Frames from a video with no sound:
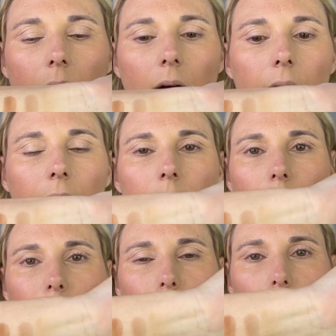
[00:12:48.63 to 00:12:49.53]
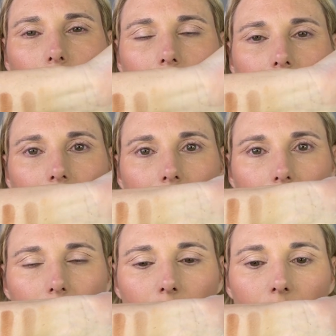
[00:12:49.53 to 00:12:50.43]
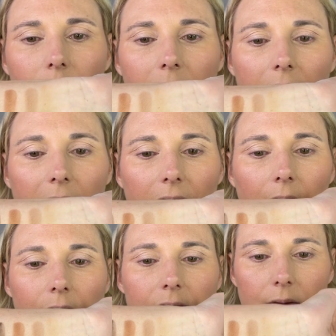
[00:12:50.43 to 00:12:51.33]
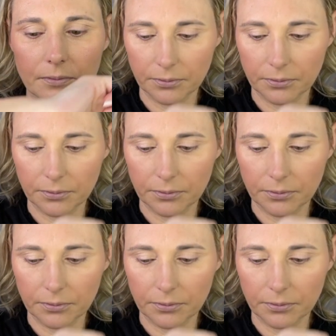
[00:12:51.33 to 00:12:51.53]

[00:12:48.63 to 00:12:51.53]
I really, really like those.